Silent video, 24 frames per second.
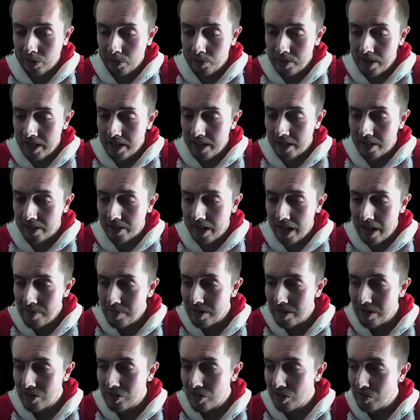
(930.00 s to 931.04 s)
taken out of the game,
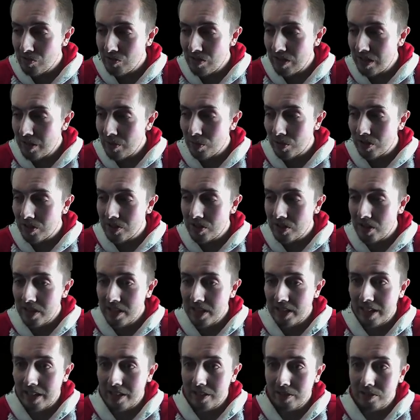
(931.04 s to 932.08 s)
and that's just really what
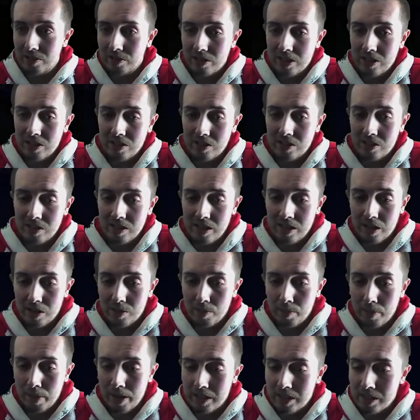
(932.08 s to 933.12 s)
decided it. We just, you know,
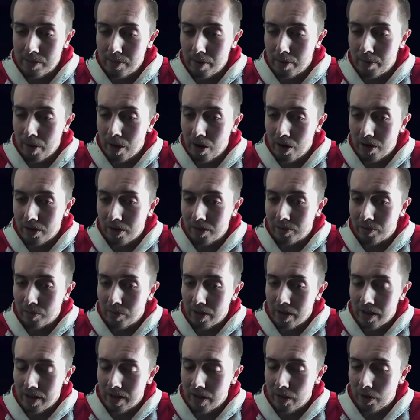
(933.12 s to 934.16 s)
picked him apart
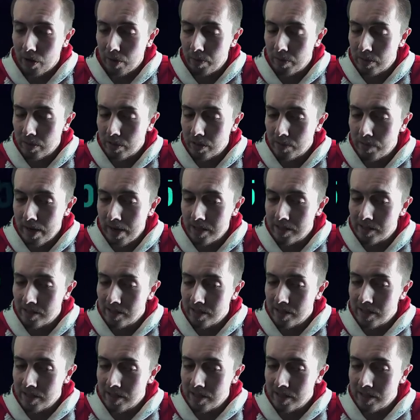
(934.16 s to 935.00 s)
with that open space